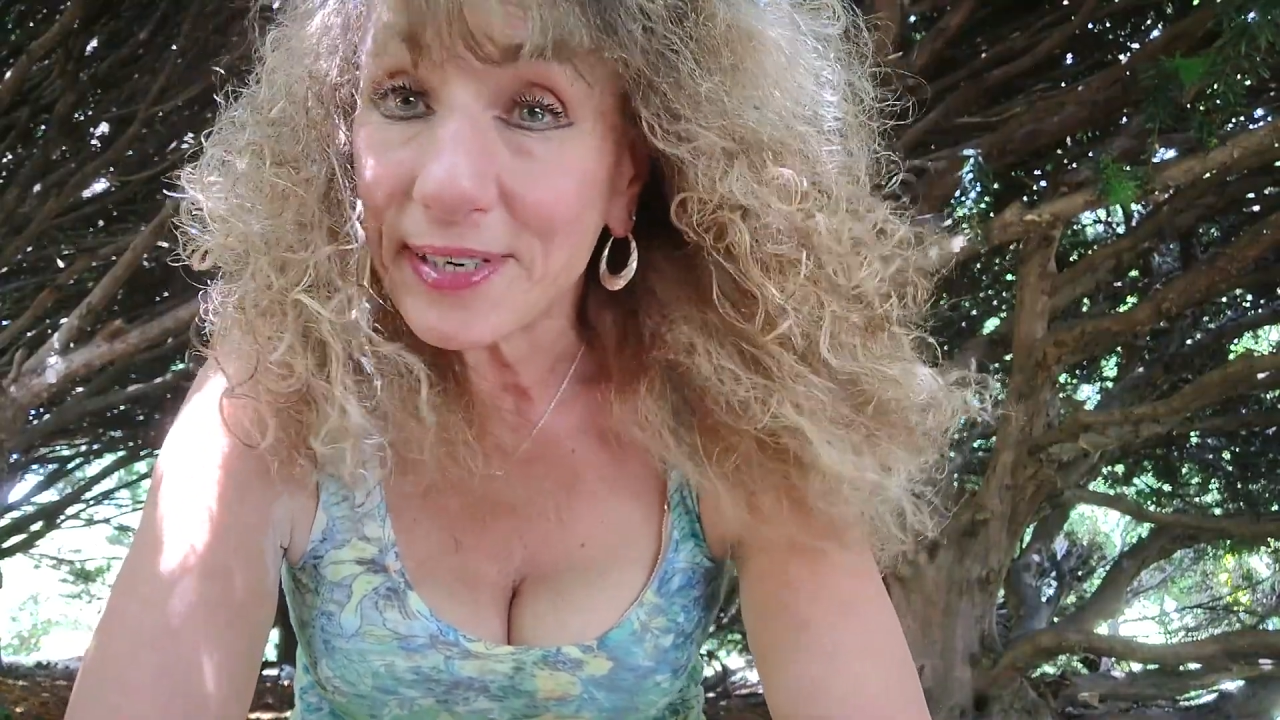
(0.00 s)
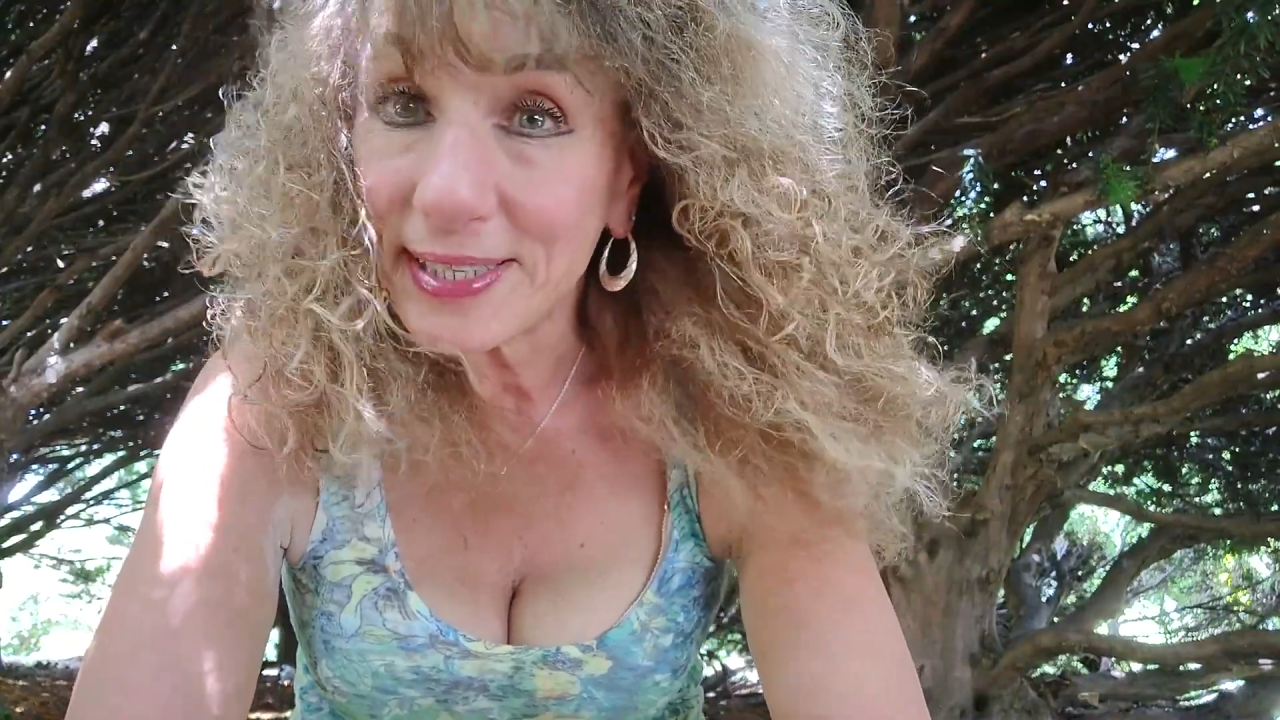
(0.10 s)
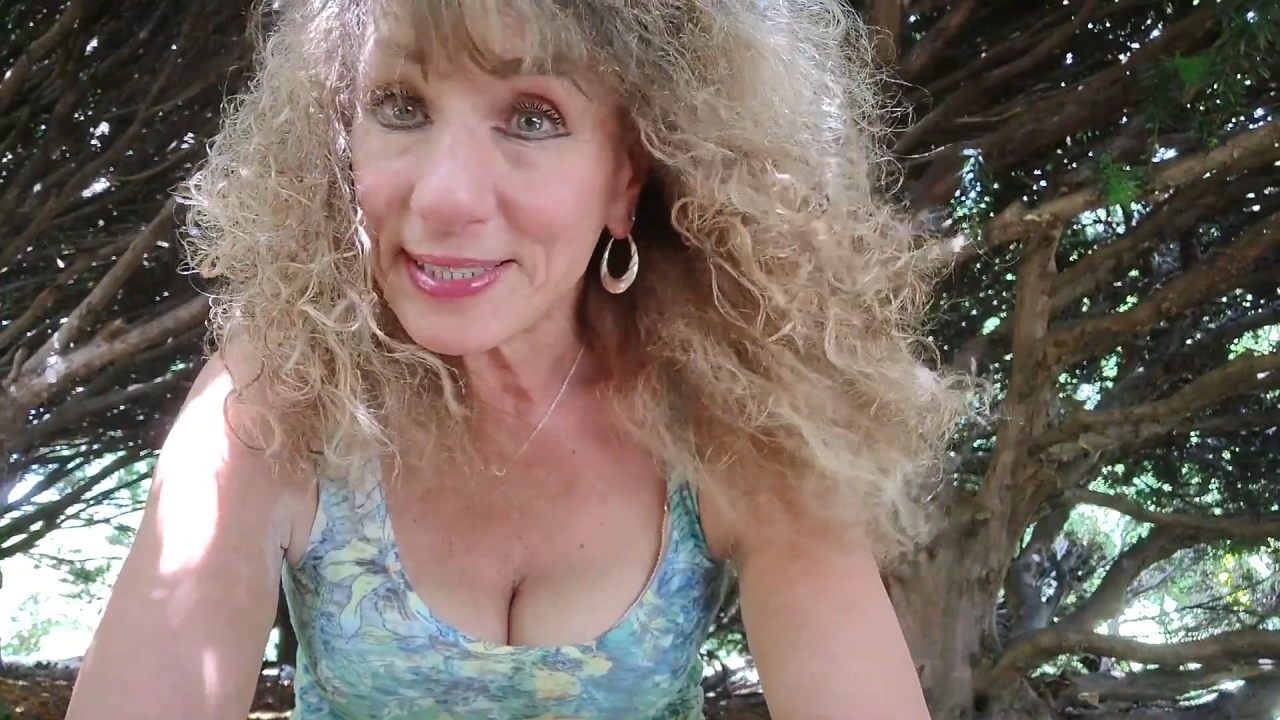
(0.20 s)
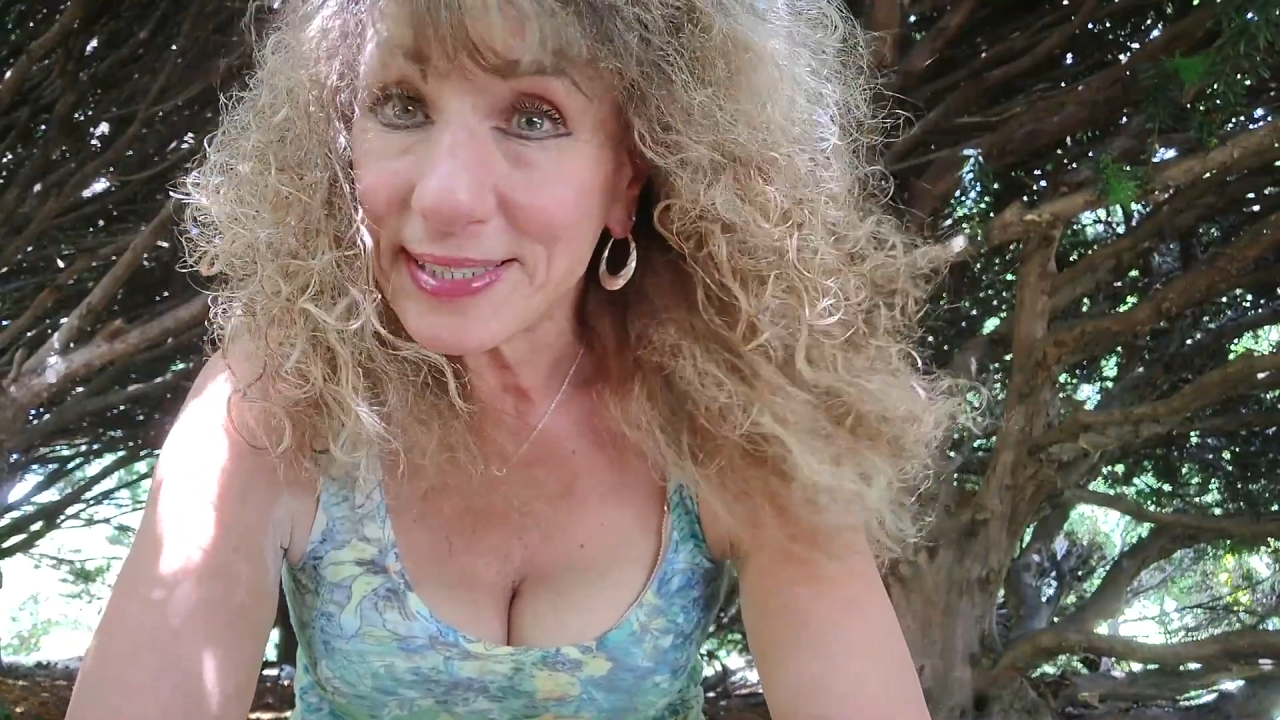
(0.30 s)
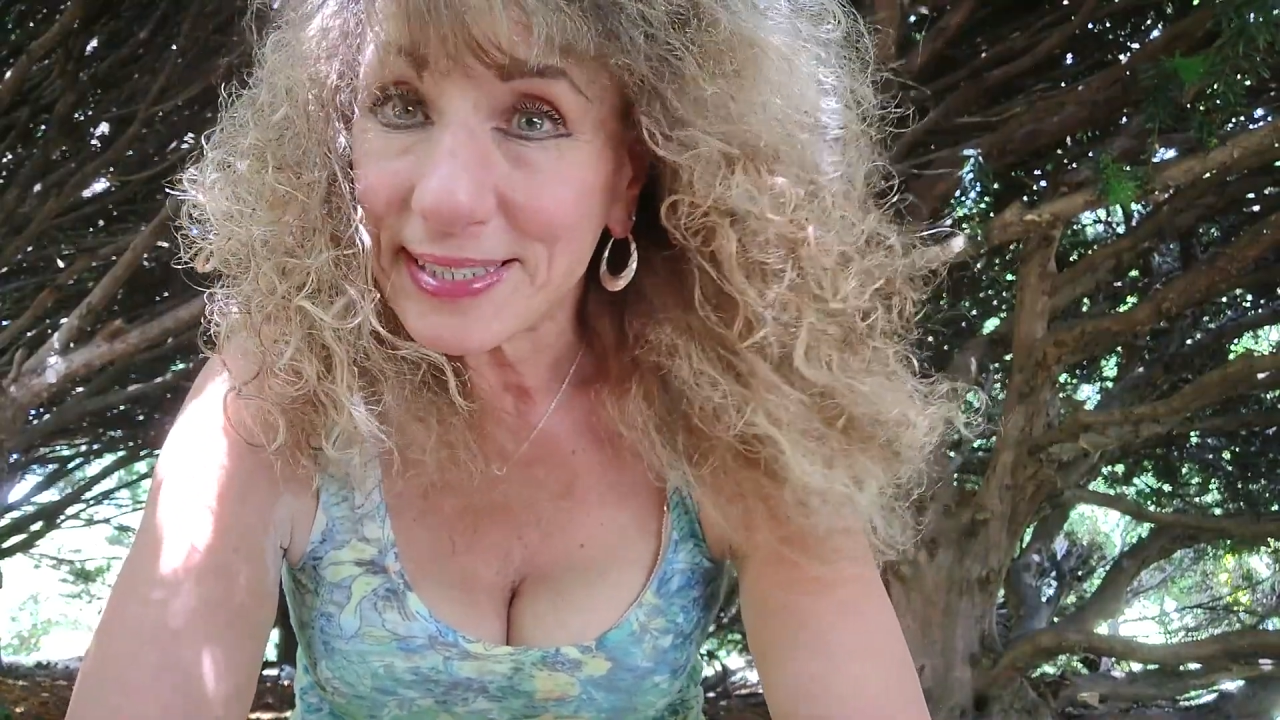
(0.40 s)

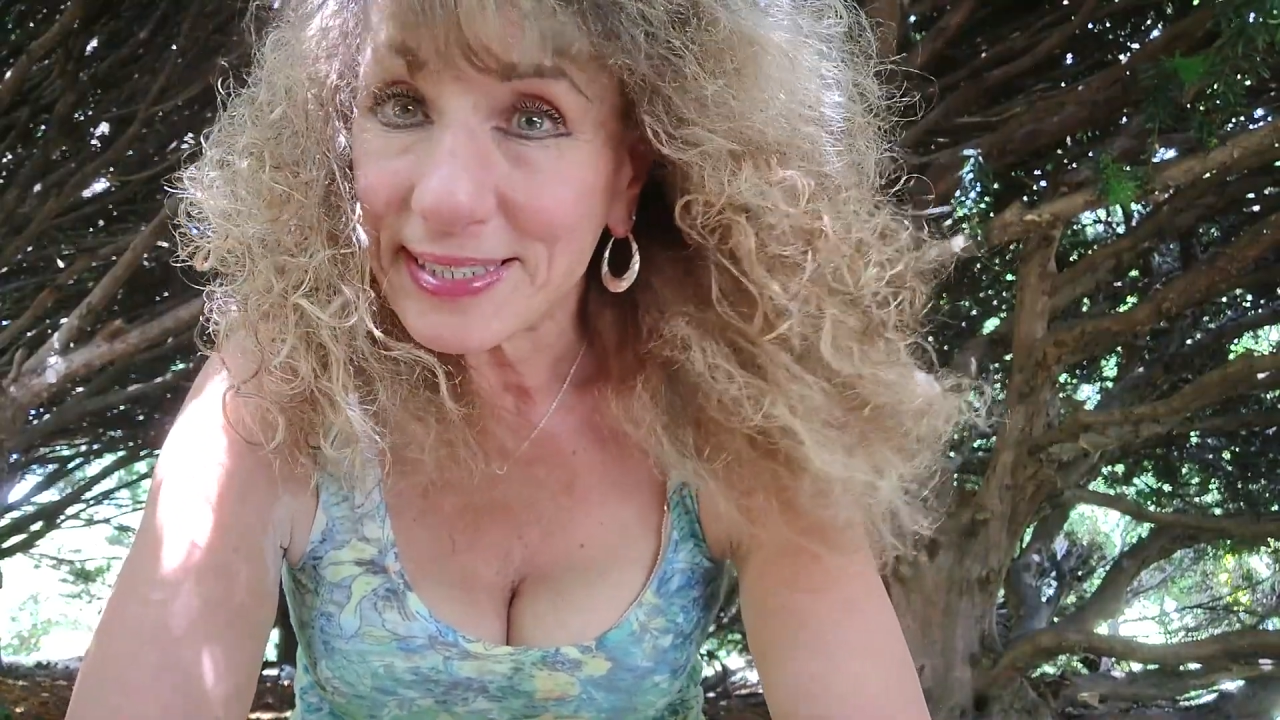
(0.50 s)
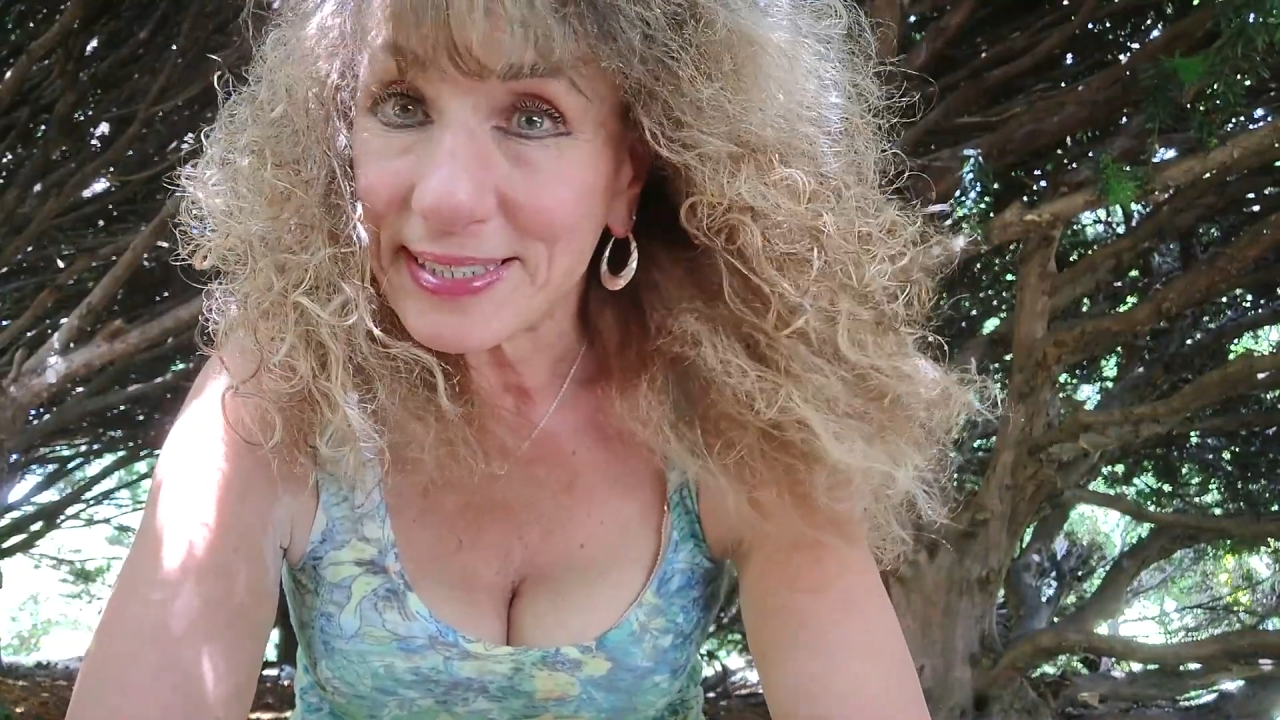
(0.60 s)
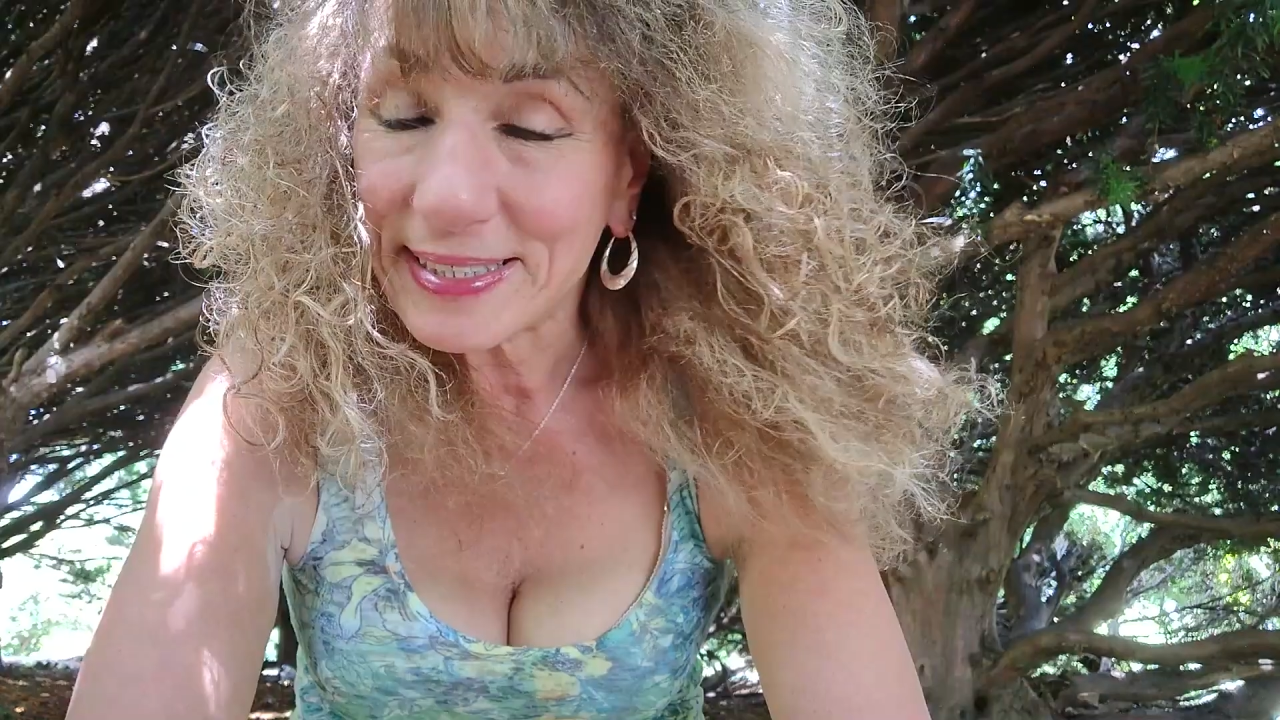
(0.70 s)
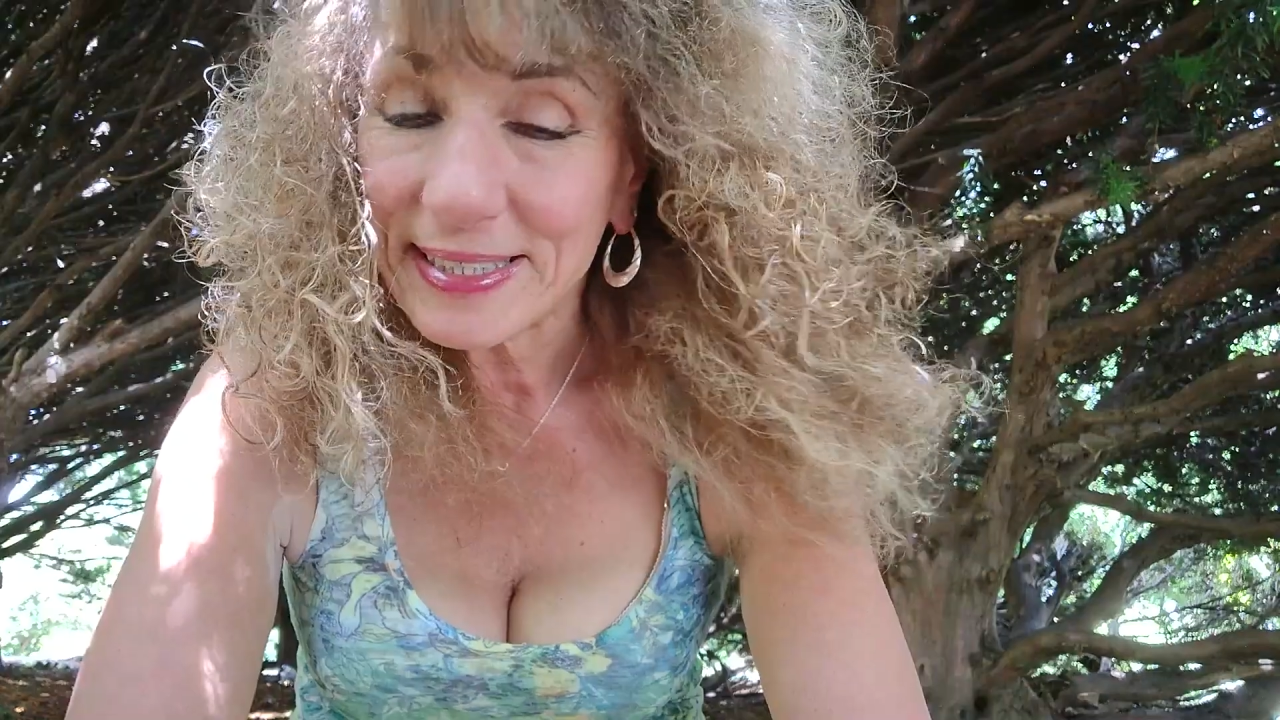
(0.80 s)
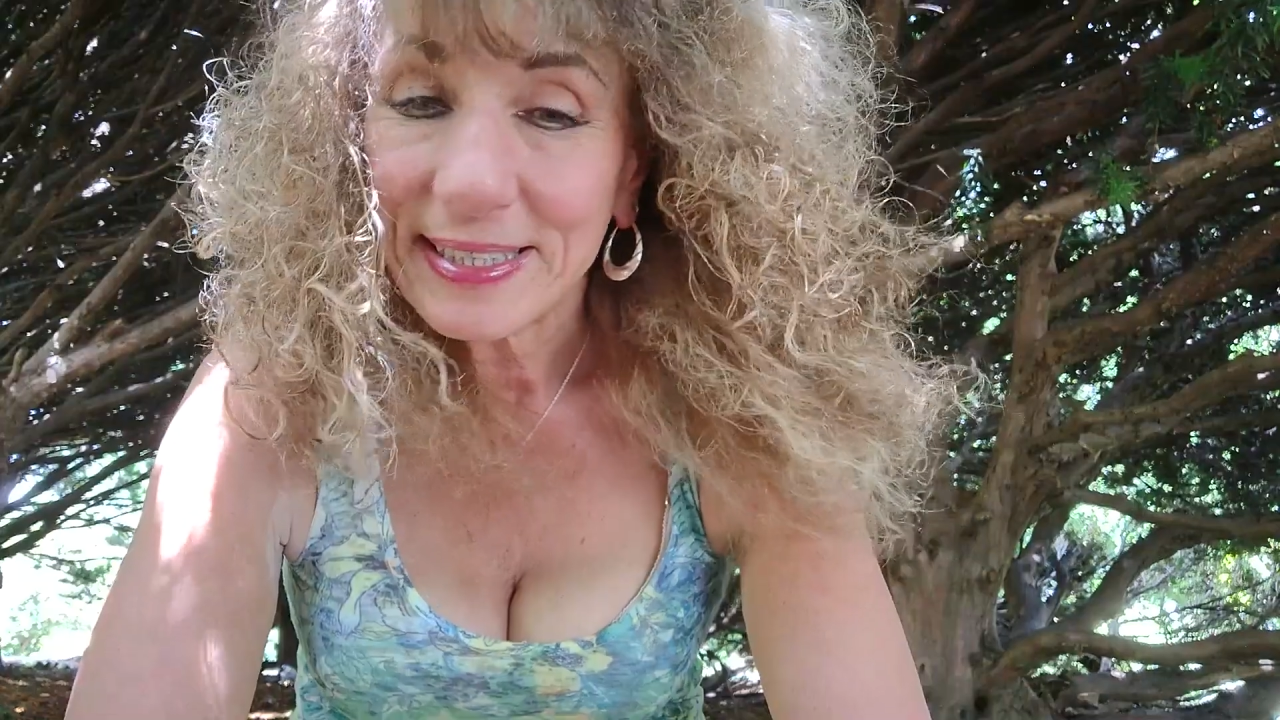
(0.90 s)
instance,